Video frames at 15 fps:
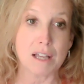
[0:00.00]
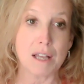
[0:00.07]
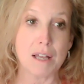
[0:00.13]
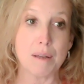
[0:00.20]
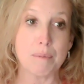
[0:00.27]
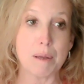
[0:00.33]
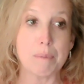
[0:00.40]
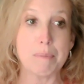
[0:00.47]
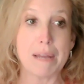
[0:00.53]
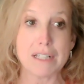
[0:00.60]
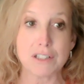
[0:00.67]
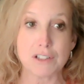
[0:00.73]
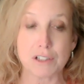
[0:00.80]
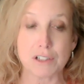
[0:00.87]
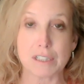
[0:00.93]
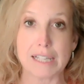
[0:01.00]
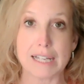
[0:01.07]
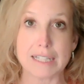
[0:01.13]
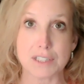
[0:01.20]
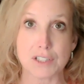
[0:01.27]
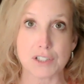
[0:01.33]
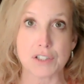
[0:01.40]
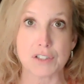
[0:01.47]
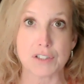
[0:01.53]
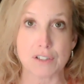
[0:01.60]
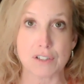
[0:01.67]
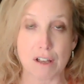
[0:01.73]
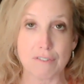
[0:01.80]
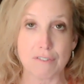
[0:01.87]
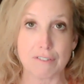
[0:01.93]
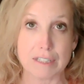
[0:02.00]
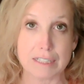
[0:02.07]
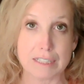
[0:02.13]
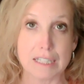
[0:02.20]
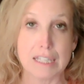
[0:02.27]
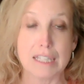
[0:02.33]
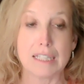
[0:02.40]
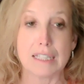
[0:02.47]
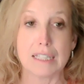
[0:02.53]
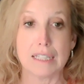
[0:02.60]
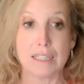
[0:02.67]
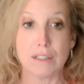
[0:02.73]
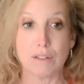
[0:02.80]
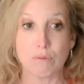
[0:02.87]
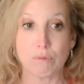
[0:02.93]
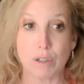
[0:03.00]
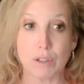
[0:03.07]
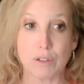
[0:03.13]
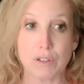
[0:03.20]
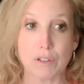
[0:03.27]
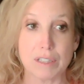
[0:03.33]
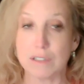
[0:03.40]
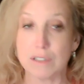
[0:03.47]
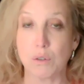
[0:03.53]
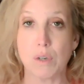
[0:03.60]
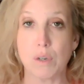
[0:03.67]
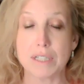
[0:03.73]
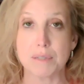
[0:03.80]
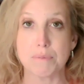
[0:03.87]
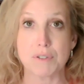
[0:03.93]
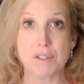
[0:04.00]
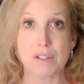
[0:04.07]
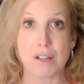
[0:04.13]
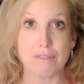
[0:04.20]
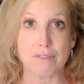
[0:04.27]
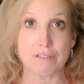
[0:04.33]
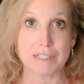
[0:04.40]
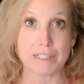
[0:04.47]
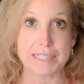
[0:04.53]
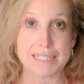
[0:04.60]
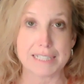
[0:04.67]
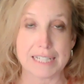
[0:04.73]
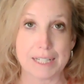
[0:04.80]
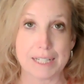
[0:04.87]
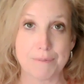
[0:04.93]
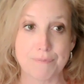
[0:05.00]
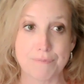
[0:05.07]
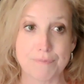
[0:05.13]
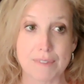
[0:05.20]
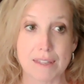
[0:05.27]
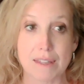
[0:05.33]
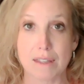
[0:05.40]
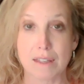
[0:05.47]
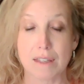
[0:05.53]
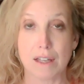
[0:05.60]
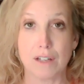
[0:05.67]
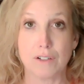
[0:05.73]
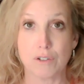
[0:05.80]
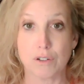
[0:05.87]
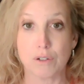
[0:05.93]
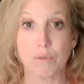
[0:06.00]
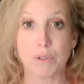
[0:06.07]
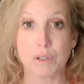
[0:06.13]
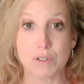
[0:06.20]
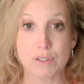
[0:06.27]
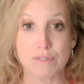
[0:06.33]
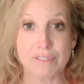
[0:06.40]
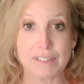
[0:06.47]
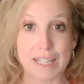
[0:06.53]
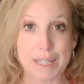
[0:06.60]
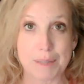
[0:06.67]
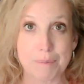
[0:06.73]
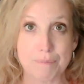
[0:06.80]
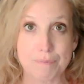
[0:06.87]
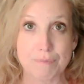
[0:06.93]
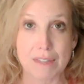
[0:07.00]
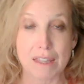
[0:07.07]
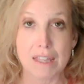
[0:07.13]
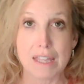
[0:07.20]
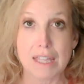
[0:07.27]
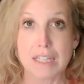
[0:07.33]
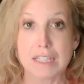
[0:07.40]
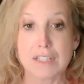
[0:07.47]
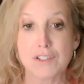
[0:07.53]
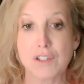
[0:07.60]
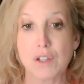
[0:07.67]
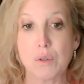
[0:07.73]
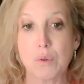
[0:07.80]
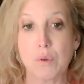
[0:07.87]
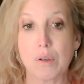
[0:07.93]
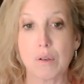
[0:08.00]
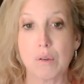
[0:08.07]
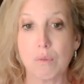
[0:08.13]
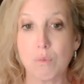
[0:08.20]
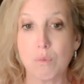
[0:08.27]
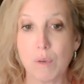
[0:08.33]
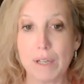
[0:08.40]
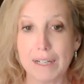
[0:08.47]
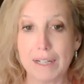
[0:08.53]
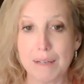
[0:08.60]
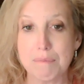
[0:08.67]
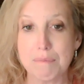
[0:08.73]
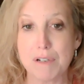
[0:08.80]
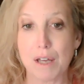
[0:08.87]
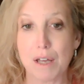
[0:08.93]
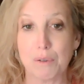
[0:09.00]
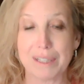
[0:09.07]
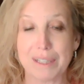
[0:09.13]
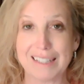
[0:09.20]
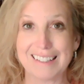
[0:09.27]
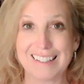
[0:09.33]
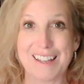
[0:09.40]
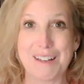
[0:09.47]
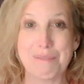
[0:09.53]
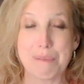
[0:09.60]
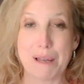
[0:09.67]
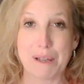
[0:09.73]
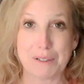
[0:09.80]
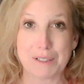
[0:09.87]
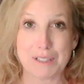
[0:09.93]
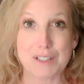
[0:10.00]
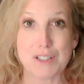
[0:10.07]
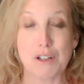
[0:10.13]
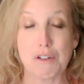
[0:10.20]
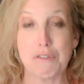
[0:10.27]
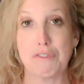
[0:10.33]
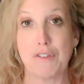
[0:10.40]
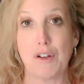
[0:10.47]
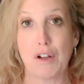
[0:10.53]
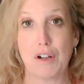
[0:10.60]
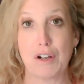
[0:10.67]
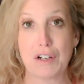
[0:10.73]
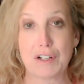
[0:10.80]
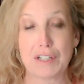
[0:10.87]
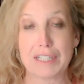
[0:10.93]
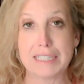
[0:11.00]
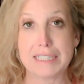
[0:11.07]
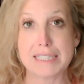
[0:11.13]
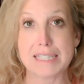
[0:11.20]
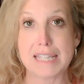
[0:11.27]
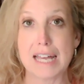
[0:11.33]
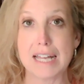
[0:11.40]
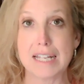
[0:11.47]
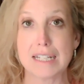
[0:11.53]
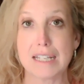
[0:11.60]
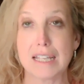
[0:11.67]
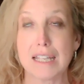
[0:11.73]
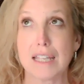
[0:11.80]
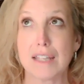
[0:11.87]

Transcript: a master class to soften in quantum sovereignty under the rose flame. So, what I'm knowing about it so far is that